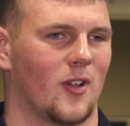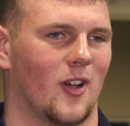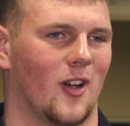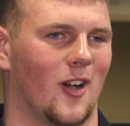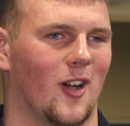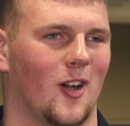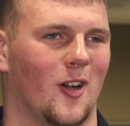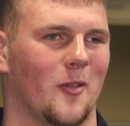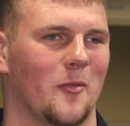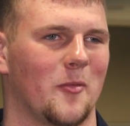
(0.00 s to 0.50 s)

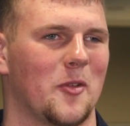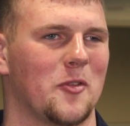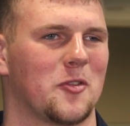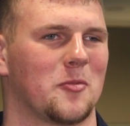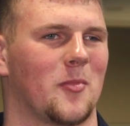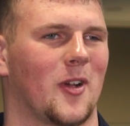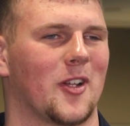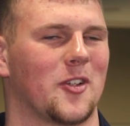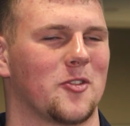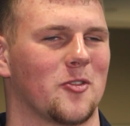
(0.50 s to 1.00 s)
Um, it was
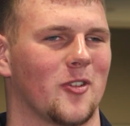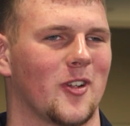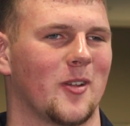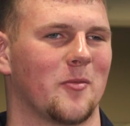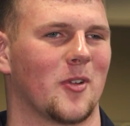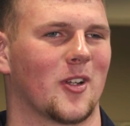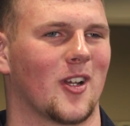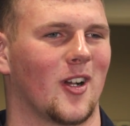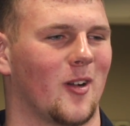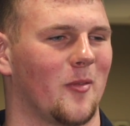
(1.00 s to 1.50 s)
my dream
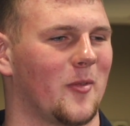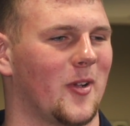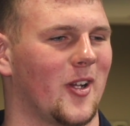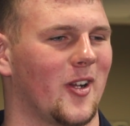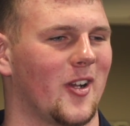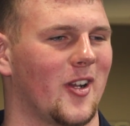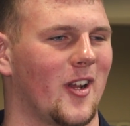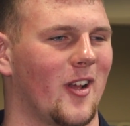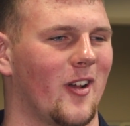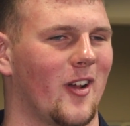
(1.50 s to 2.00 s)
to come here.
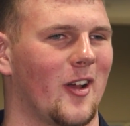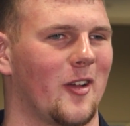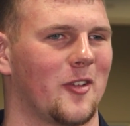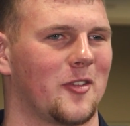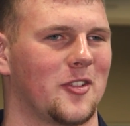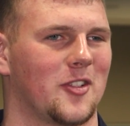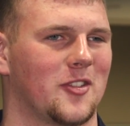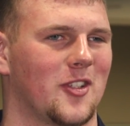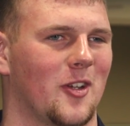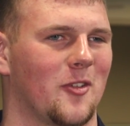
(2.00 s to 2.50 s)
You know,
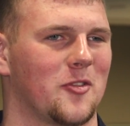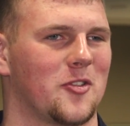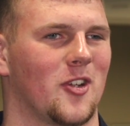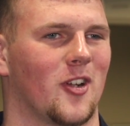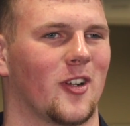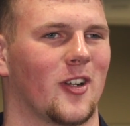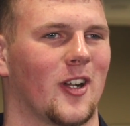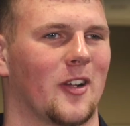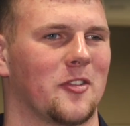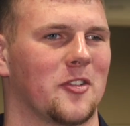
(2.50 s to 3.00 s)
since I was
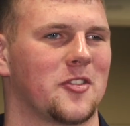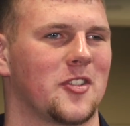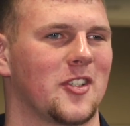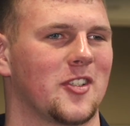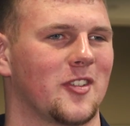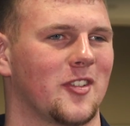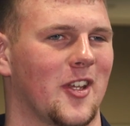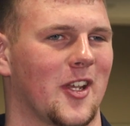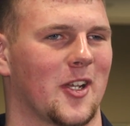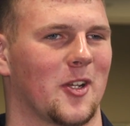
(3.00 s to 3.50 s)
younger, I was a
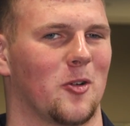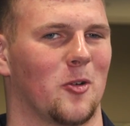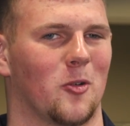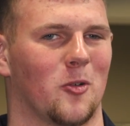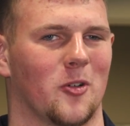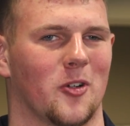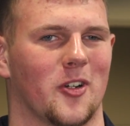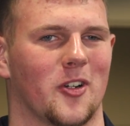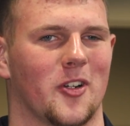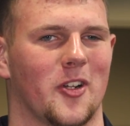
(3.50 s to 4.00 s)
season ticket
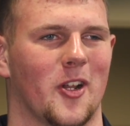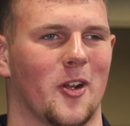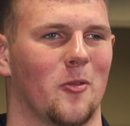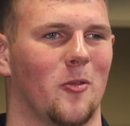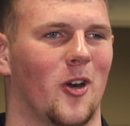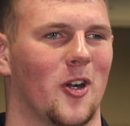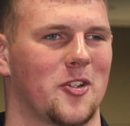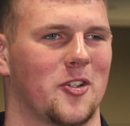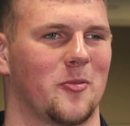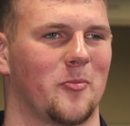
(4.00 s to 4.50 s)
holder. You know,
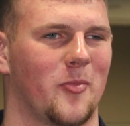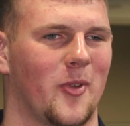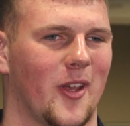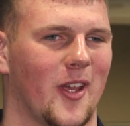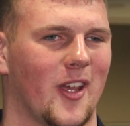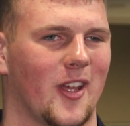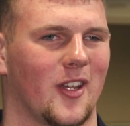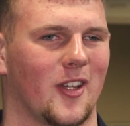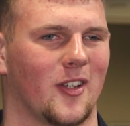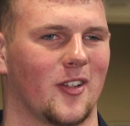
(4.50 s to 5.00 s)
watching
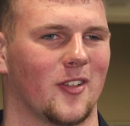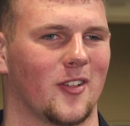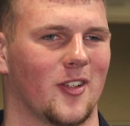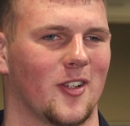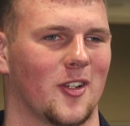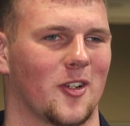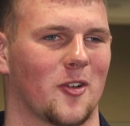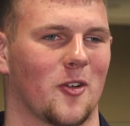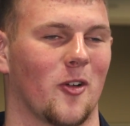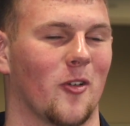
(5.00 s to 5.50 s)
Pitt and
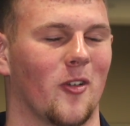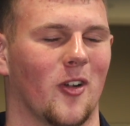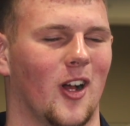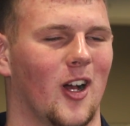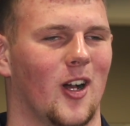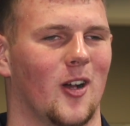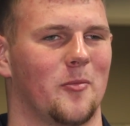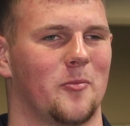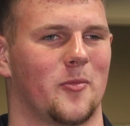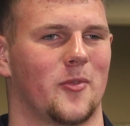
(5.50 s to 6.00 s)
growing
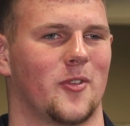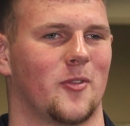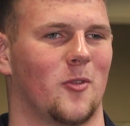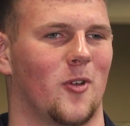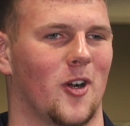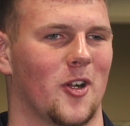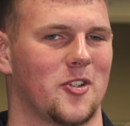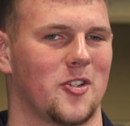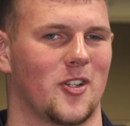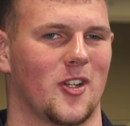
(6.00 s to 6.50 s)
up
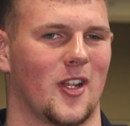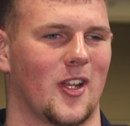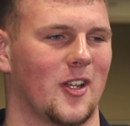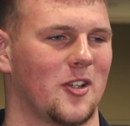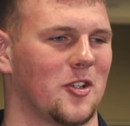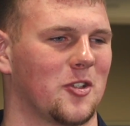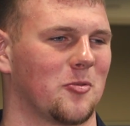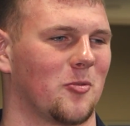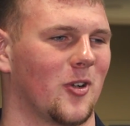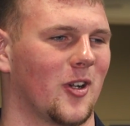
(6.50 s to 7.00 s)
watching it, and
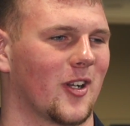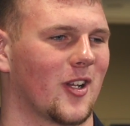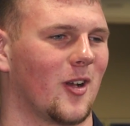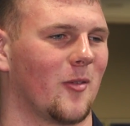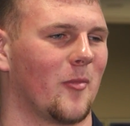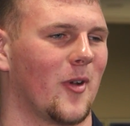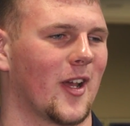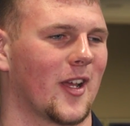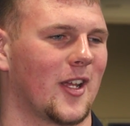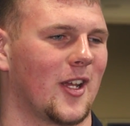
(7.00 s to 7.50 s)
just wanted to come
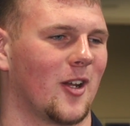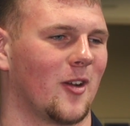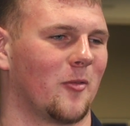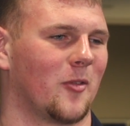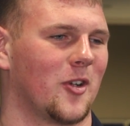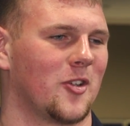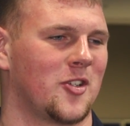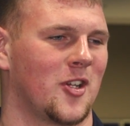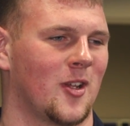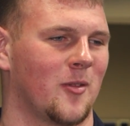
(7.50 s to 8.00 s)
back here and
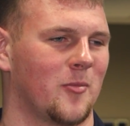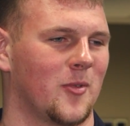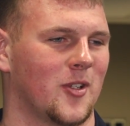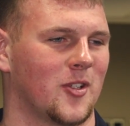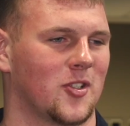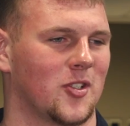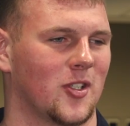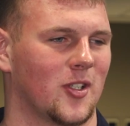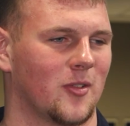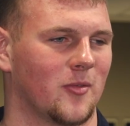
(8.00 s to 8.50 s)
win a
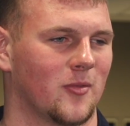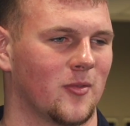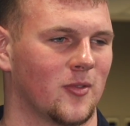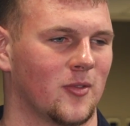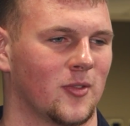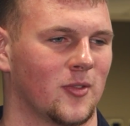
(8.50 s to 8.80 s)
championship.